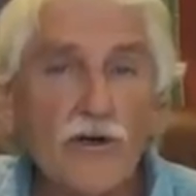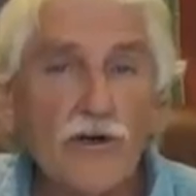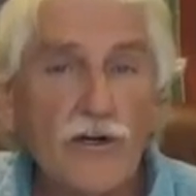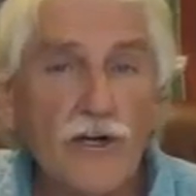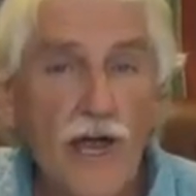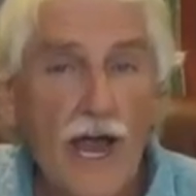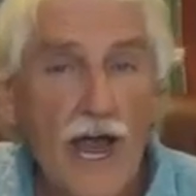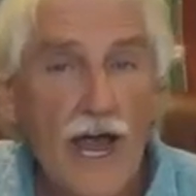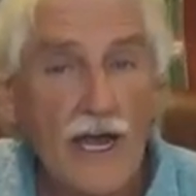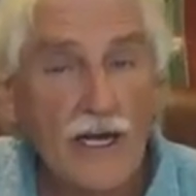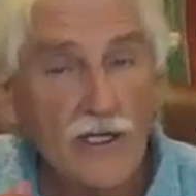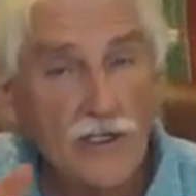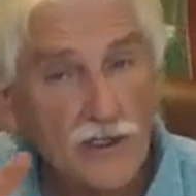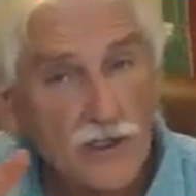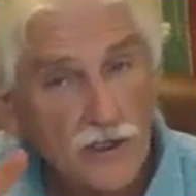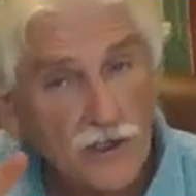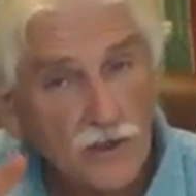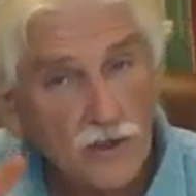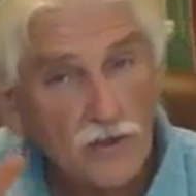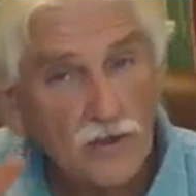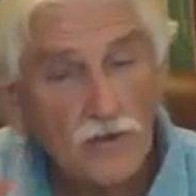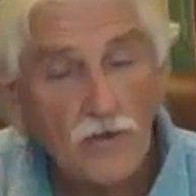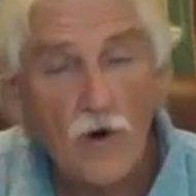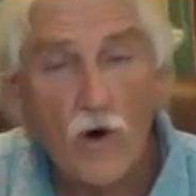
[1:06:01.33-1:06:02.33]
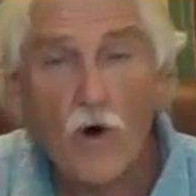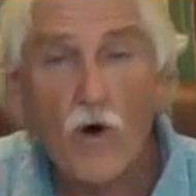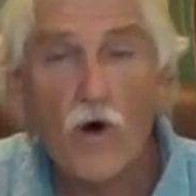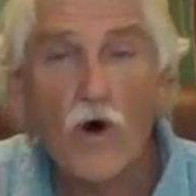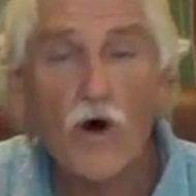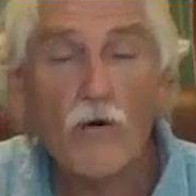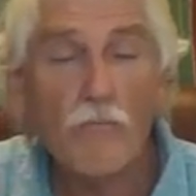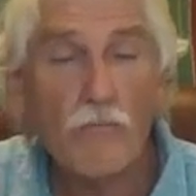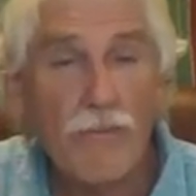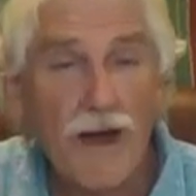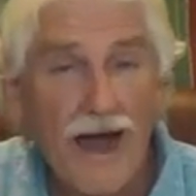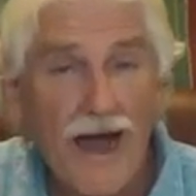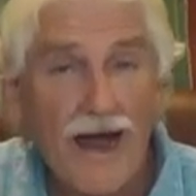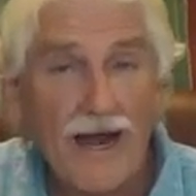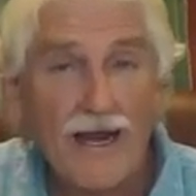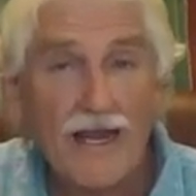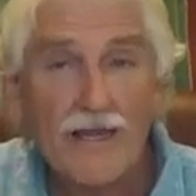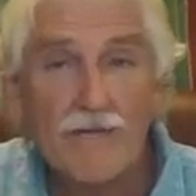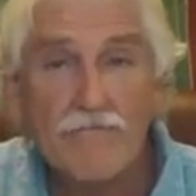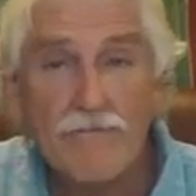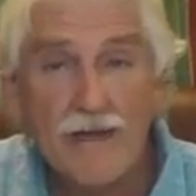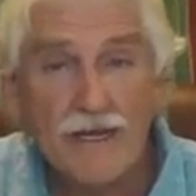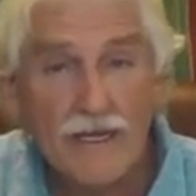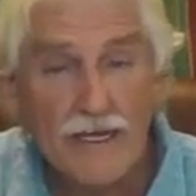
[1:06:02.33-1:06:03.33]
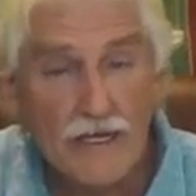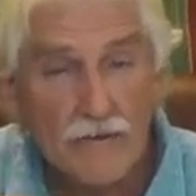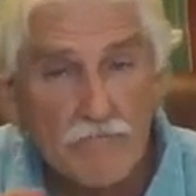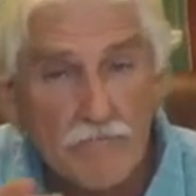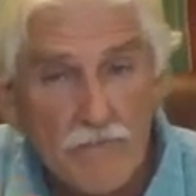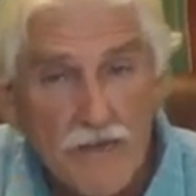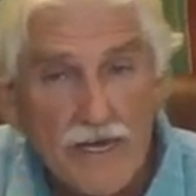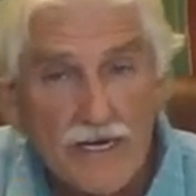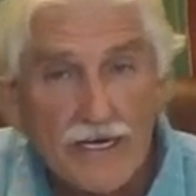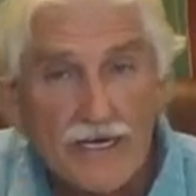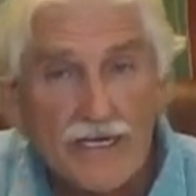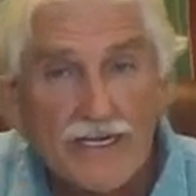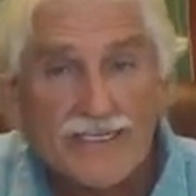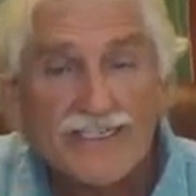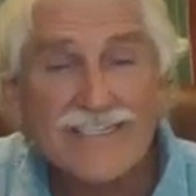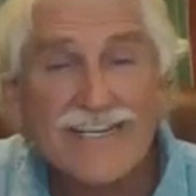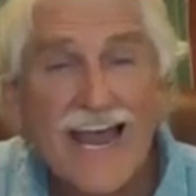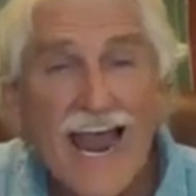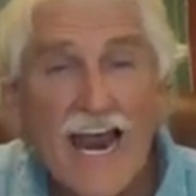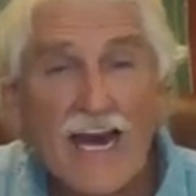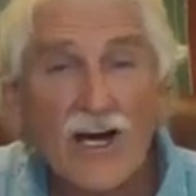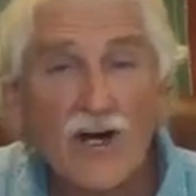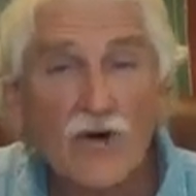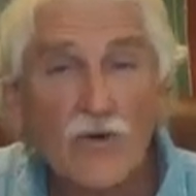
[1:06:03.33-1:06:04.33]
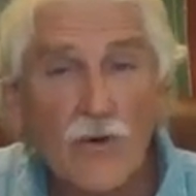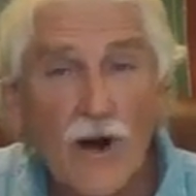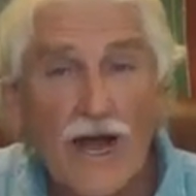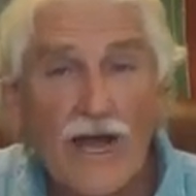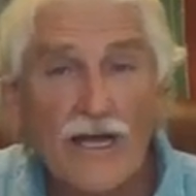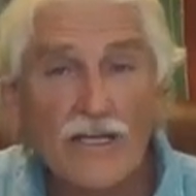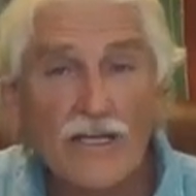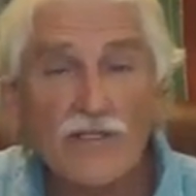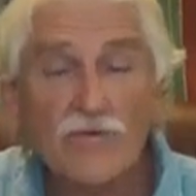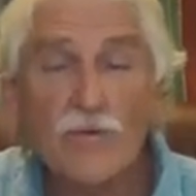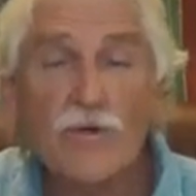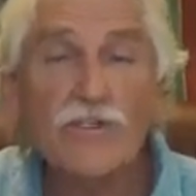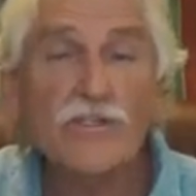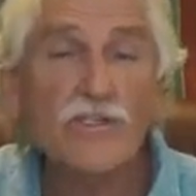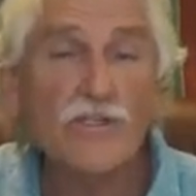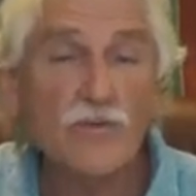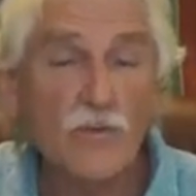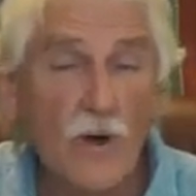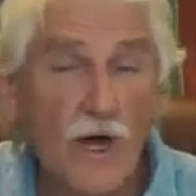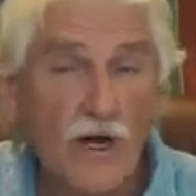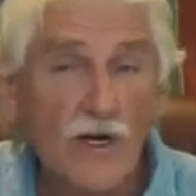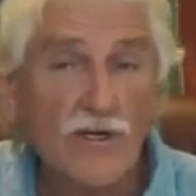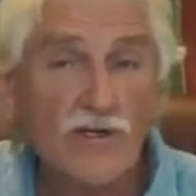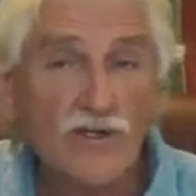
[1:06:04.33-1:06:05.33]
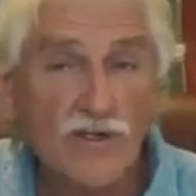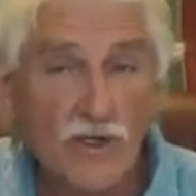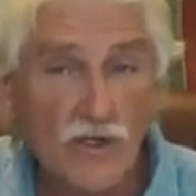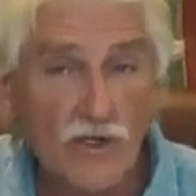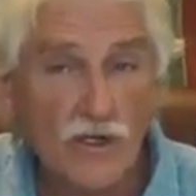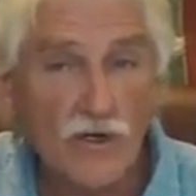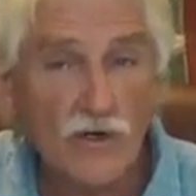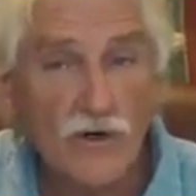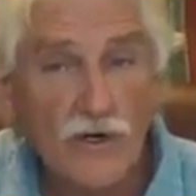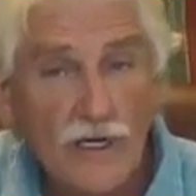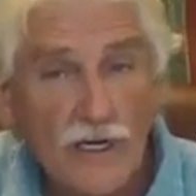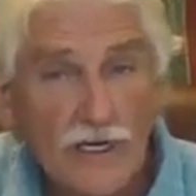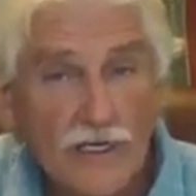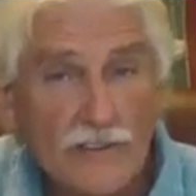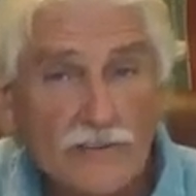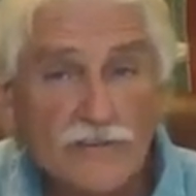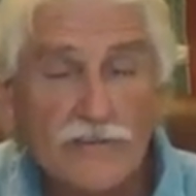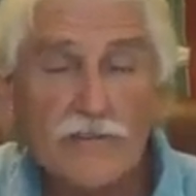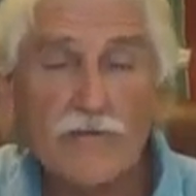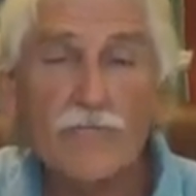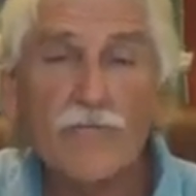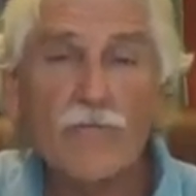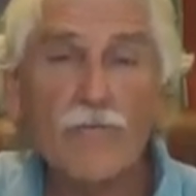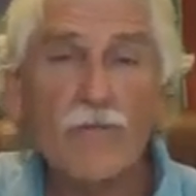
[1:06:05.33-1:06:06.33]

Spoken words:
your diet 2, or poly, meaning many saccharides, which is what a sugar is.